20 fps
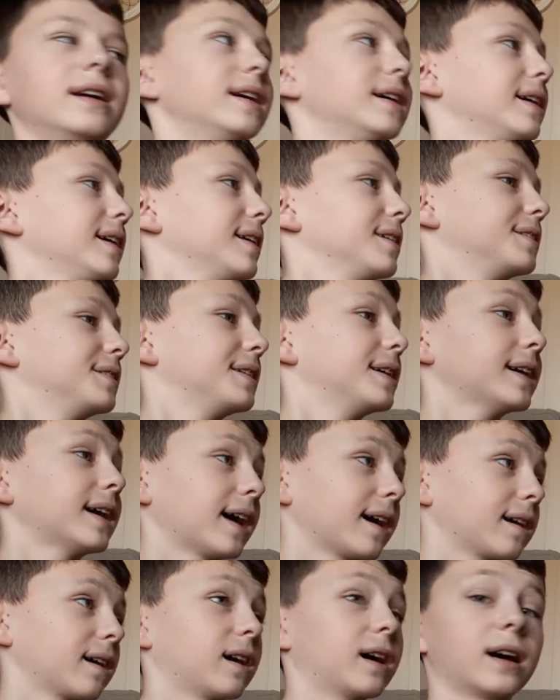And
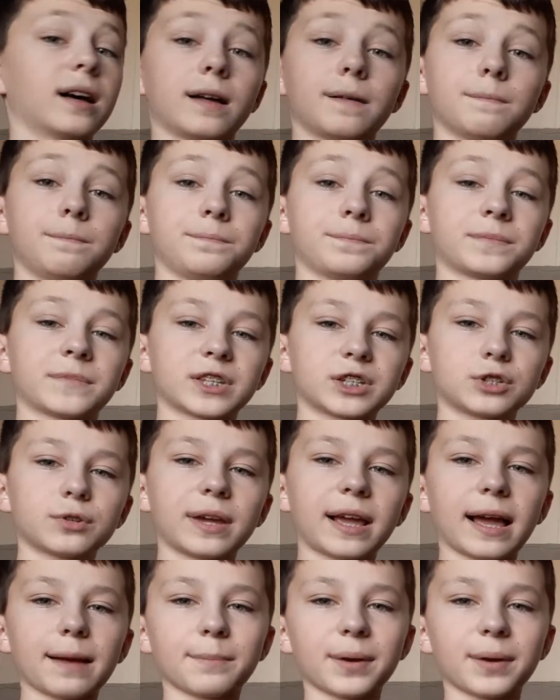yeah, so yeah,